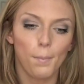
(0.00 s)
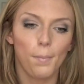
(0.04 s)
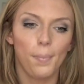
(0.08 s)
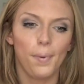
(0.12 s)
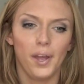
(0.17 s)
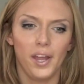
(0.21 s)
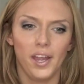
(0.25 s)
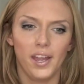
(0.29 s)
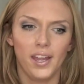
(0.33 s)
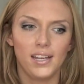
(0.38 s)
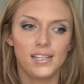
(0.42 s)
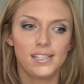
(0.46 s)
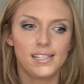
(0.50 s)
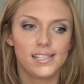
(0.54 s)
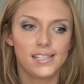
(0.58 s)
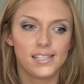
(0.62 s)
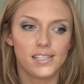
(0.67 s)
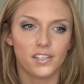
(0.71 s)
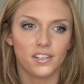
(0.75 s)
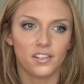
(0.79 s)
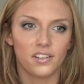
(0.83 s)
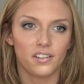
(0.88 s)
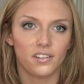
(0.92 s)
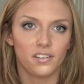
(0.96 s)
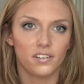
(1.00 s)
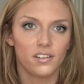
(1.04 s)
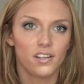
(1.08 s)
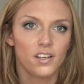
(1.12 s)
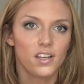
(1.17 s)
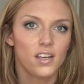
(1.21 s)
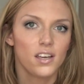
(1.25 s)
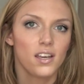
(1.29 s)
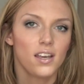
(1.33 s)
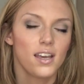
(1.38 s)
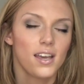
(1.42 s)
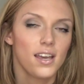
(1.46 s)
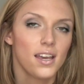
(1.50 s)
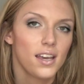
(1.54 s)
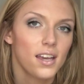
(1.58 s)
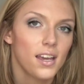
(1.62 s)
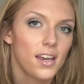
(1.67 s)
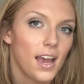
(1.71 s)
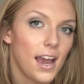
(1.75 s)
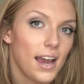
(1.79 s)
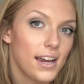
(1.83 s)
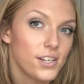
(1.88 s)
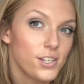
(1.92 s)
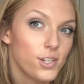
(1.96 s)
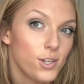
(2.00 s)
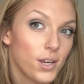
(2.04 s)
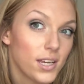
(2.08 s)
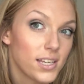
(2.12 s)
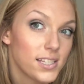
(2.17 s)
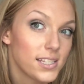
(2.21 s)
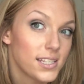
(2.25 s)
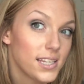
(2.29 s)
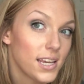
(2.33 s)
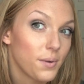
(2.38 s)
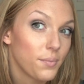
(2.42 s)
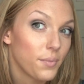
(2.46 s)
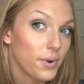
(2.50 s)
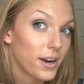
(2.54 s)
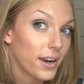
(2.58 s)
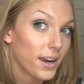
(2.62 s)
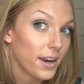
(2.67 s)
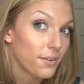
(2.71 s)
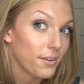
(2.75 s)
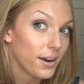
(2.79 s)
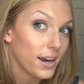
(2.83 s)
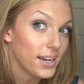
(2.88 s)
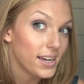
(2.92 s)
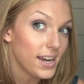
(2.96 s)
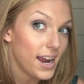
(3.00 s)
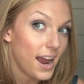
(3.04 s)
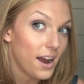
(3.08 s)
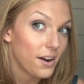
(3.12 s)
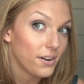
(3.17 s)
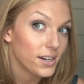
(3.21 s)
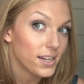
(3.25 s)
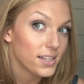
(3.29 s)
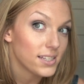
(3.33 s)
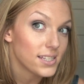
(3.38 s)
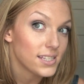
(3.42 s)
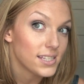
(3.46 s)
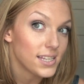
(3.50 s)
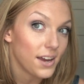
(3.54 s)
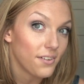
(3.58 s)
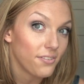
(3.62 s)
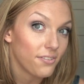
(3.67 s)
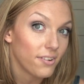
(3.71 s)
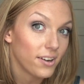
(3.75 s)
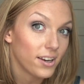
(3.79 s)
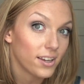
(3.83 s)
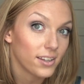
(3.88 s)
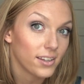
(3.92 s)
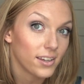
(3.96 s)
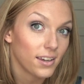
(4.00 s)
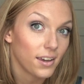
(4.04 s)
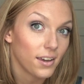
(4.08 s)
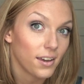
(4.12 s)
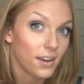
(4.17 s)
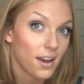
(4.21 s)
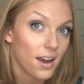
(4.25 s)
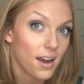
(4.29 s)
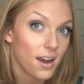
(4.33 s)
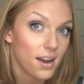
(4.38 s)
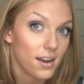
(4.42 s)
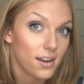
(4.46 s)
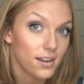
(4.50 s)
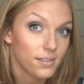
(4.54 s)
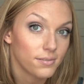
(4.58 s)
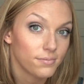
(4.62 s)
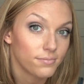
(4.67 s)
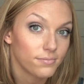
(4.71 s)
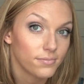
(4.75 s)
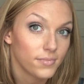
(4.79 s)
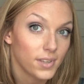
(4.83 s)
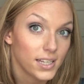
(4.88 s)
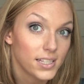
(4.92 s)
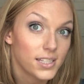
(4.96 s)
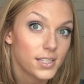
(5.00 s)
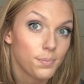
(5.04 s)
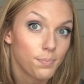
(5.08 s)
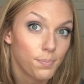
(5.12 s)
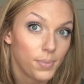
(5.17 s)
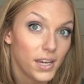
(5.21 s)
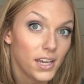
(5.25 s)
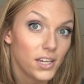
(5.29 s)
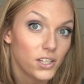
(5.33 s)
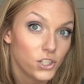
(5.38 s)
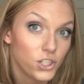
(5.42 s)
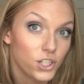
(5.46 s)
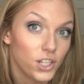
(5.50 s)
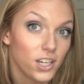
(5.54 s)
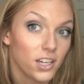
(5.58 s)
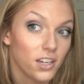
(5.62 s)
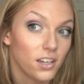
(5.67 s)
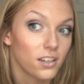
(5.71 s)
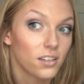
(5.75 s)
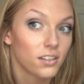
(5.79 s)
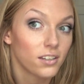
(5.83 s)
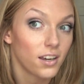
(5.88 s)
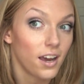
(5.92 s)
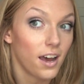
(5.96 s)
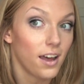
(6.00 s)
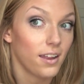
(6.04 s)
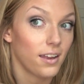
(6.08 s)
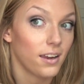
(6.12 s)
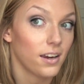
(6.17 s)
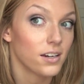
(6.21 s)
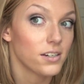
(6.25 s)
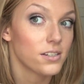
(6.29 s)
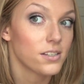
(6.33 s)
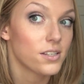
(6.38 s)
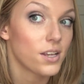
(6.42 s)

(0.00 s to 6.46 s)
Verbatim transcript: But it's still, as you can see, I'm wearing it right now and it's definitely, um, it's a peachy color.